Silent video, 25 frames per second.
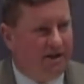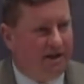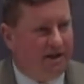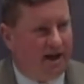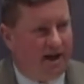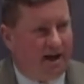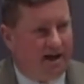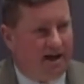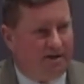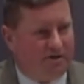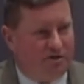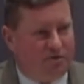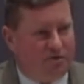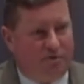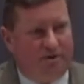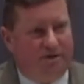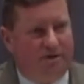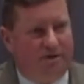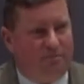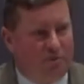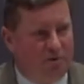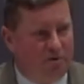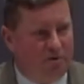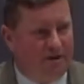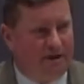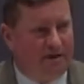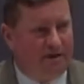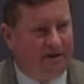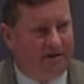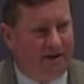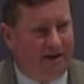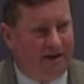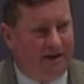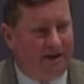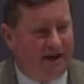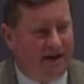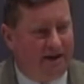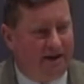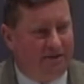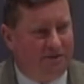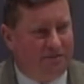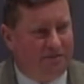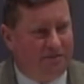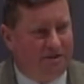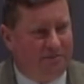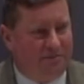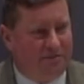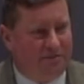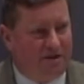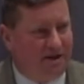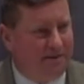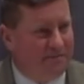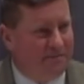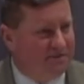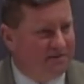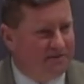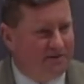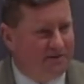at 2 in the morning like I do sometimes.